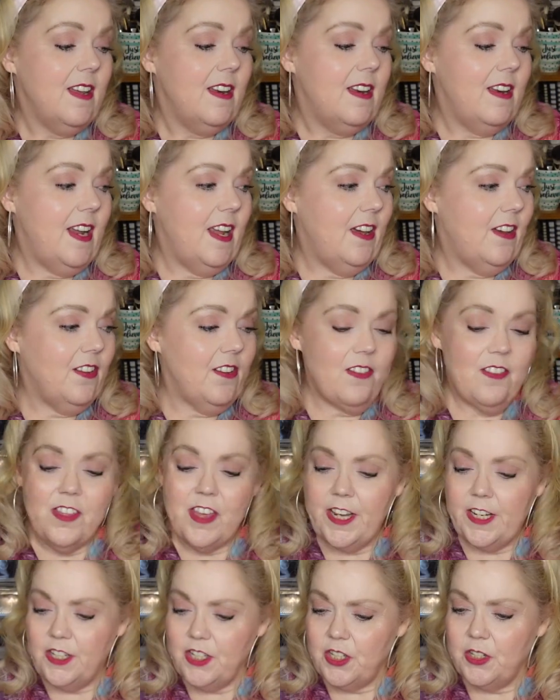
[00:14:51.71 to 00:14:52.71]
Now,
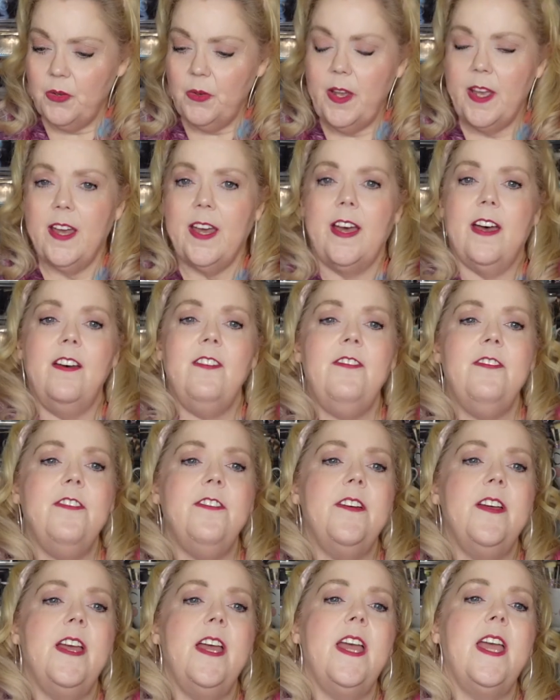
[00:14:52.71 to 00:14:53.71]
they do have
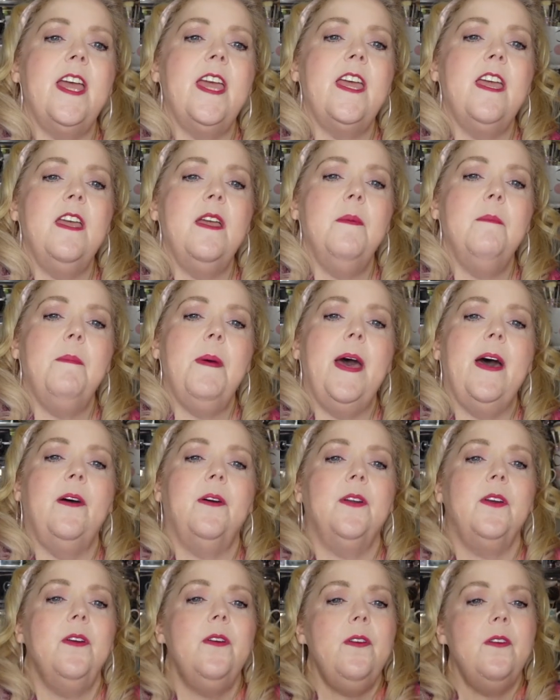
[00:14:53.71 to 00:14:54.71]
a
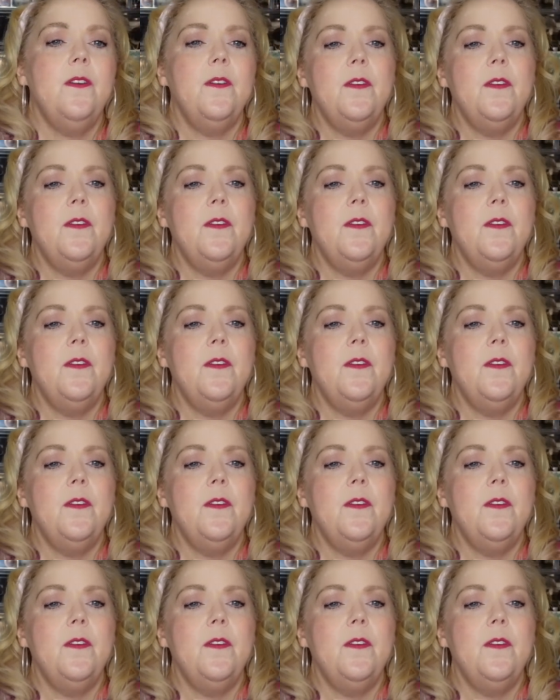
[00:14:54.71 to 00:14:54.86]
powder